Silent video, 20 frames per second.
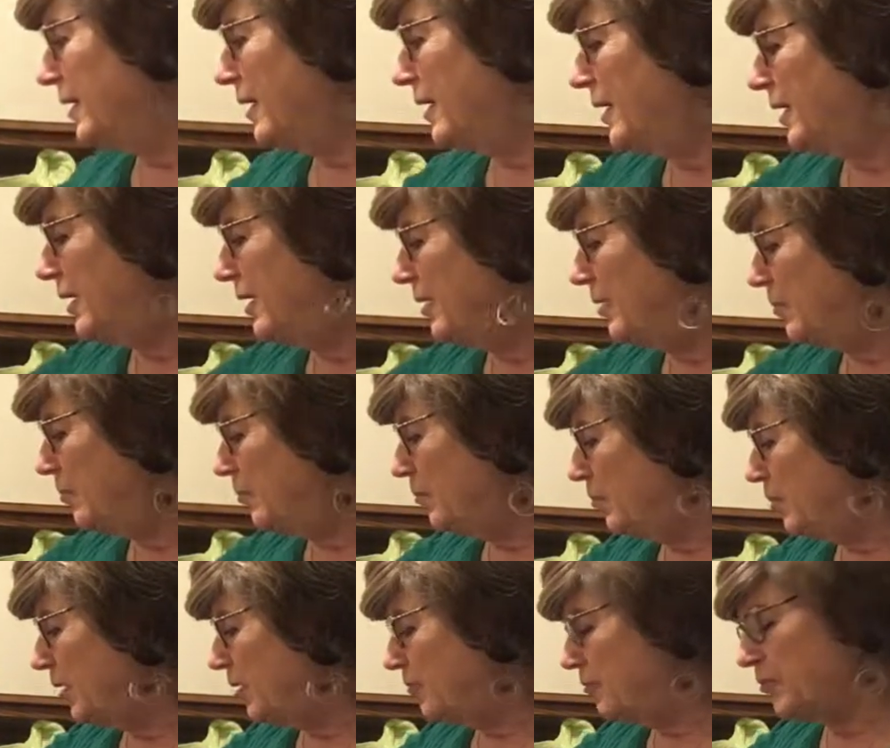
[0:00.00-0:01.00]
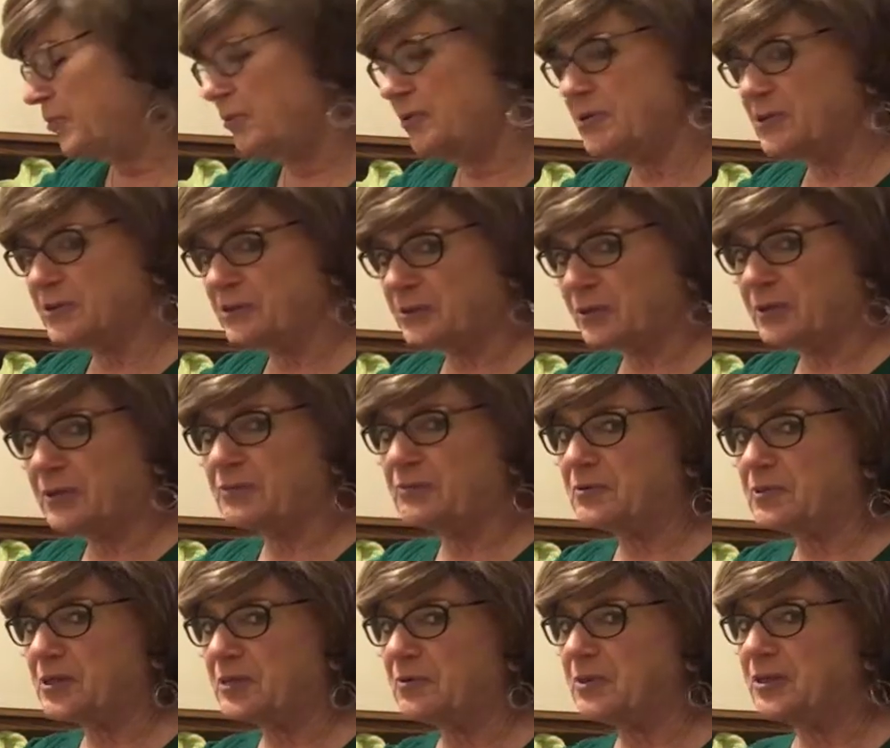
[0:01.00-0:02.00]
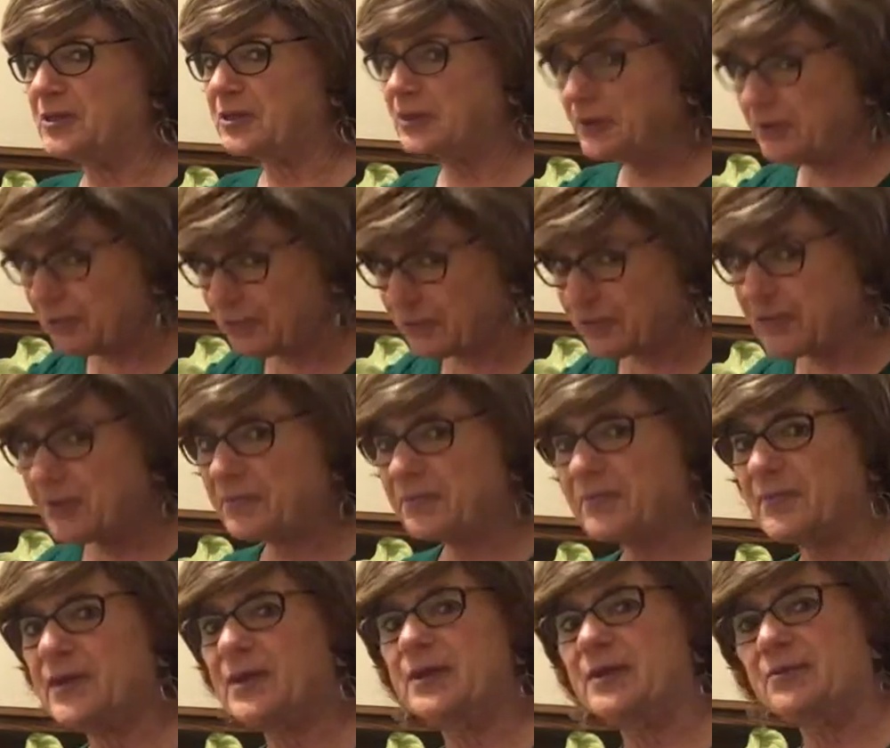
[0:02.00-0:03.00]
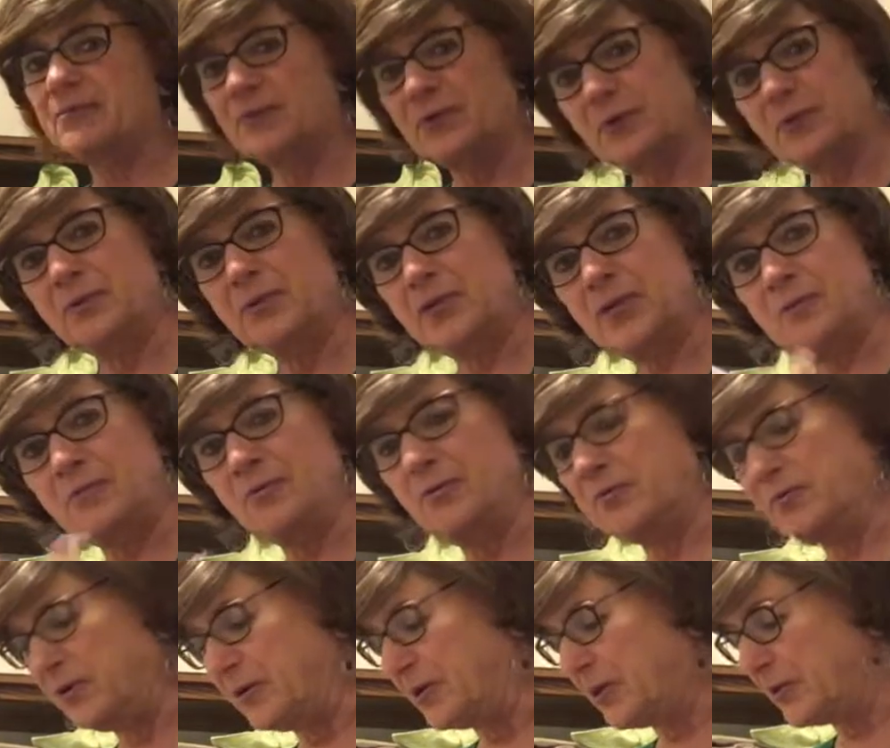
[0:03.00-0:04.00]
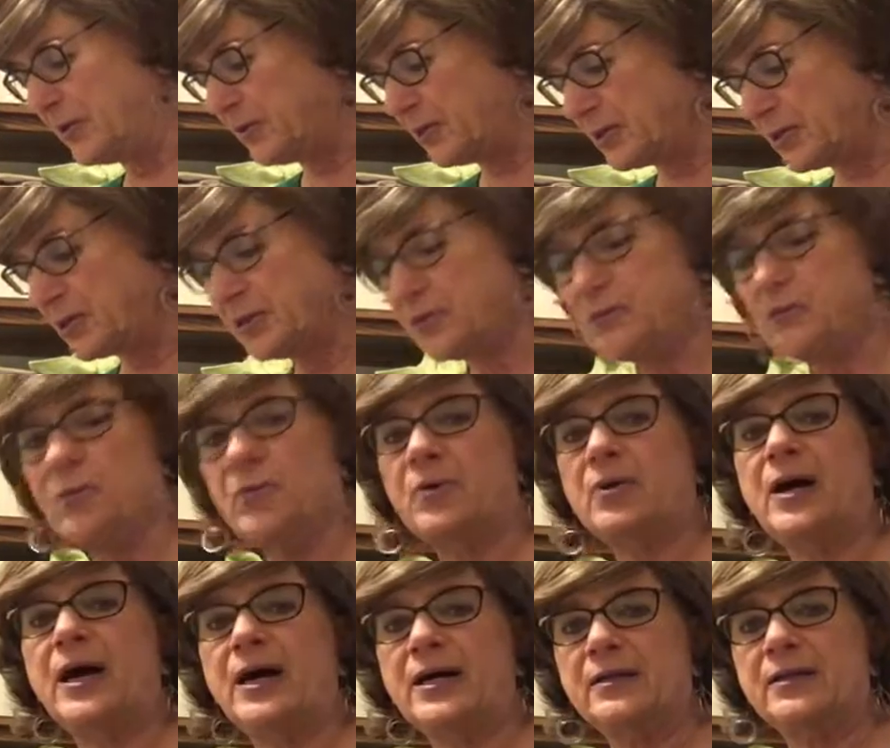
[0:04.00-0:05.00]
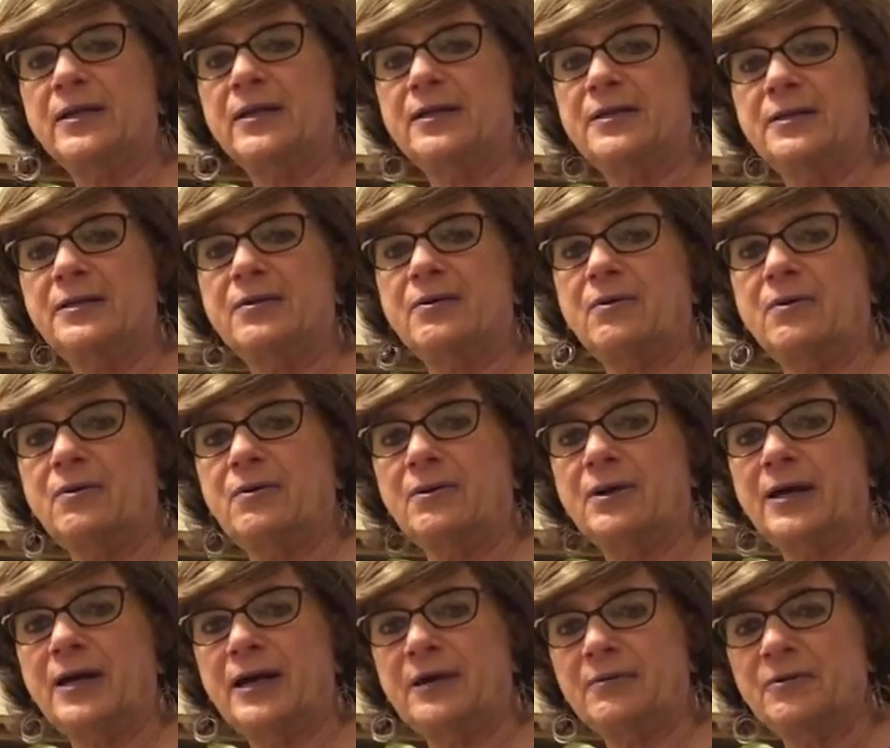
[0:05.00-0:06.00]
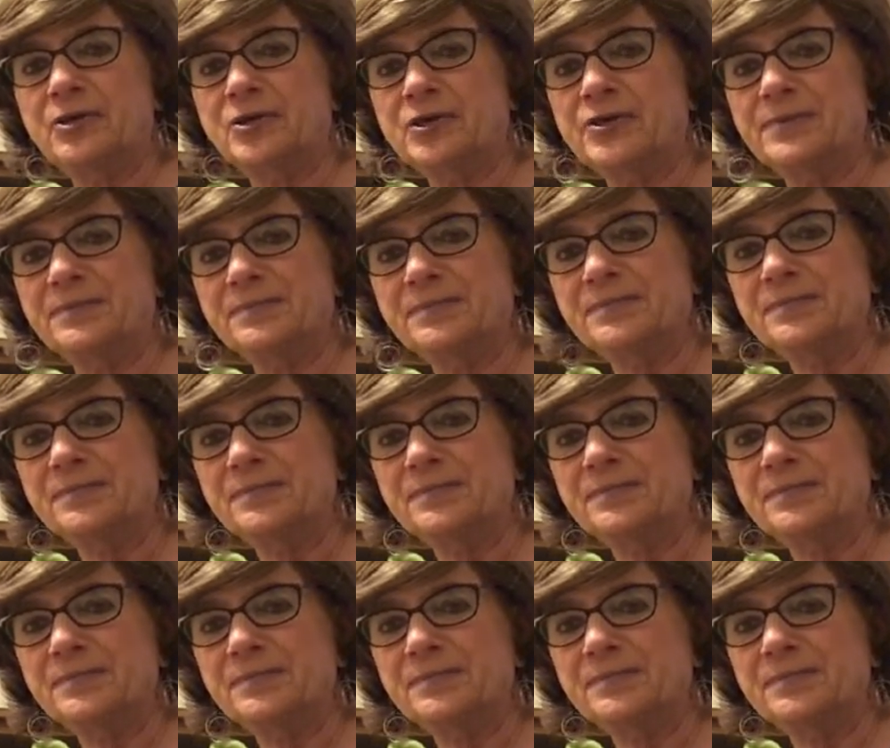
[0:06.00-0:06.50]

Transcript: But for those who are looking for something different, we're going to keep moving. Now, this is where I landed on Irish,